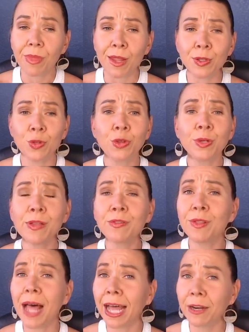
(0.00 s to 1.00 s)
So there's a
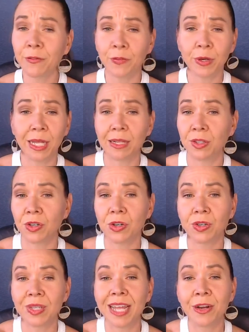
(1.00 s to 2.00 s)
lot of
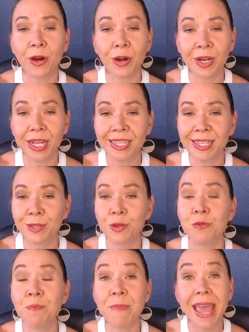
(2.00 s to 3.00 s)
freelancers and artists
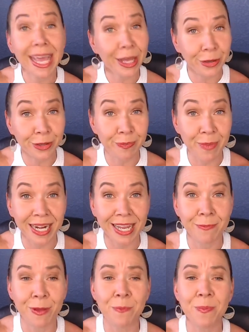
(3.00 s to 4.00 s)
who make good money,
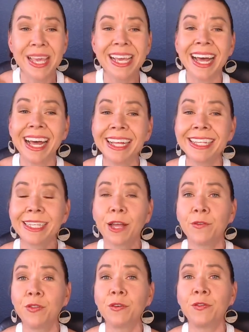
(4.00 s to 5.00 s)
but because
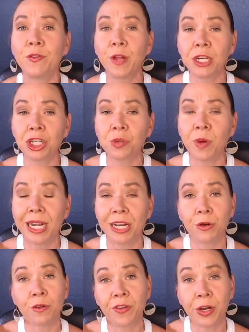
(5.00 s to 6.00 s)
of the
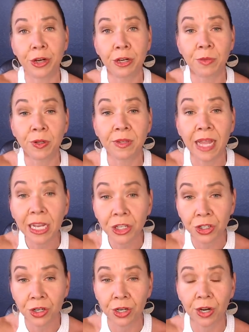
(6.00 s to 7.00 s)
fluctuating or variable
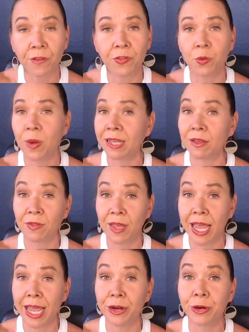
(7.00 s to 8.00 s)
nature of the way that
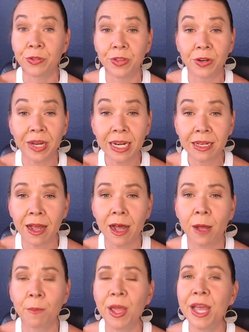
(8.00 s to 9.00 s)
they earn their
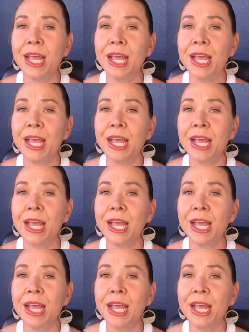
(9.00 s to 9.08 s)
income,